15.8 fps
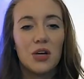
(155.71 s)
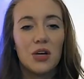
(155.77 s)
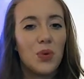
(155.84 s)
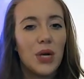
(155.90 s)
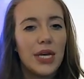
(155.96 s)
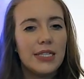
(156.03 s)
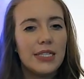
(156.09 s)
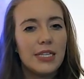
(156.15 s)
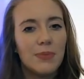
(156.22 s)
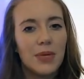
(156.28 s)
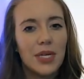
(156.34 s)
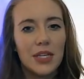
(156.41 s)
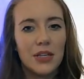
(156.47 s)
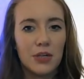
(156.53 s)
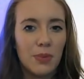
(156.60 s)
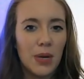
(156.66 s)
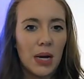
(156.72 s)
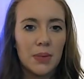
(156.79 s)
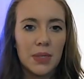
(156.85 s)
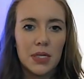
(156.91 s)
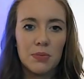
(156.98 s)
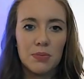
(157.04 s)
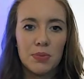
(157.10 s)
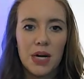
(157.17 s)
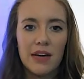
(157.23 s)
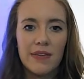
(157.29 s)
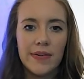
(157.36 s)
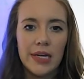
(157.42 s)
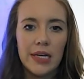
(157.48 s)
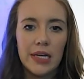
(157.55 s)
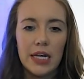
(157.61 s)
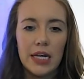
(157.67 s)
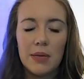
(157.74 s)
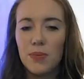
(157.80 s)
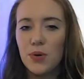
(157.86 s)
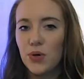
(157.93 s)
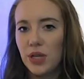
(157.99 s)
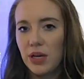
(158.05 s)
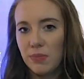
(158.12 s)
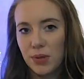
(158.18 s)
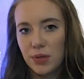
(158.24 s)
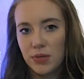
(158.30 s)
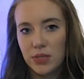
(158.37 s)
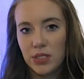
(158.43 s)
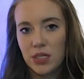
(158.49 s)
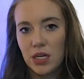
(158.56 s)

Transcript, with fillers: WANs can be either public or private, and both have pros and